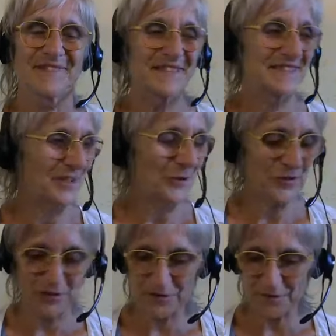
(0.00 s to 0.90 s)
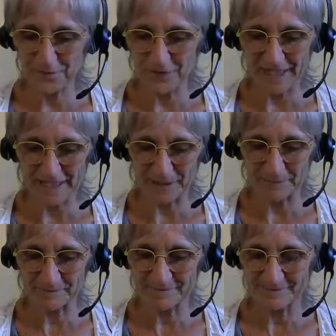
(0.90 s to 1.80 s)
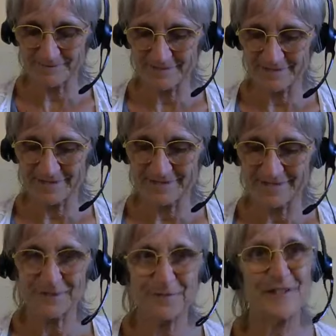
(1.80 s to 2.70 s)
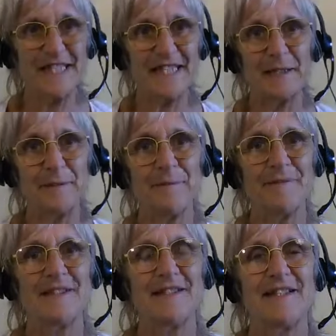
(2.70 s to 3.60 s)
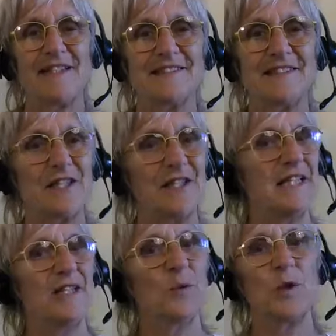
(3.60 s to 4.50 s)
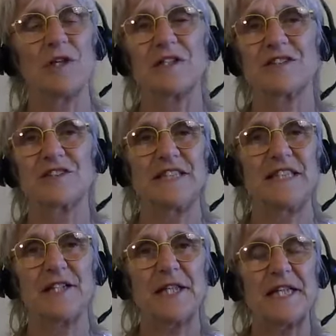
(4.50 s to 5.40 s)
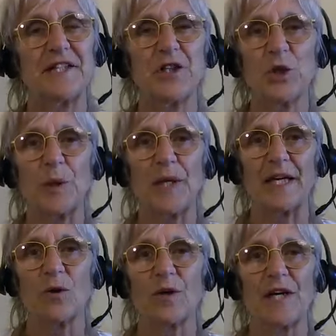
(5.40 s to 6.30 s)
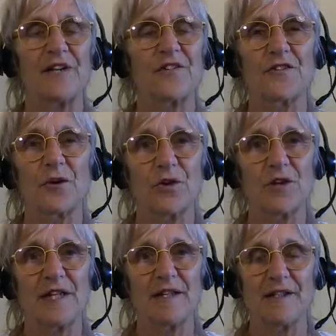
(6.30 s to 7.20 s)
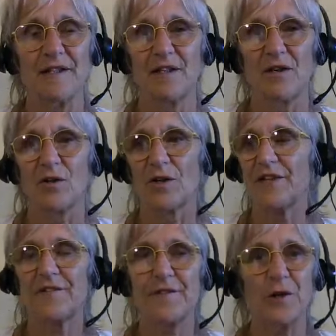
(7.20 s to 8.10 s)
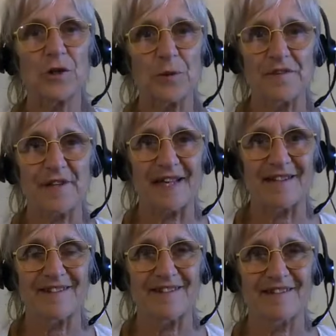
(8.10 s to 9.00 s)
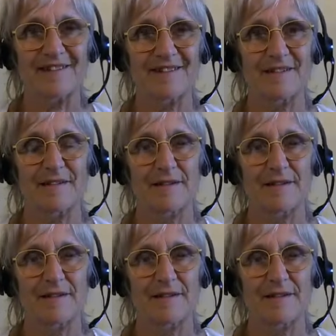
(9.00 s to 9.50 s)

but it's also the freedom the freedom is not in the words and not in the doing or in the story or in circumstances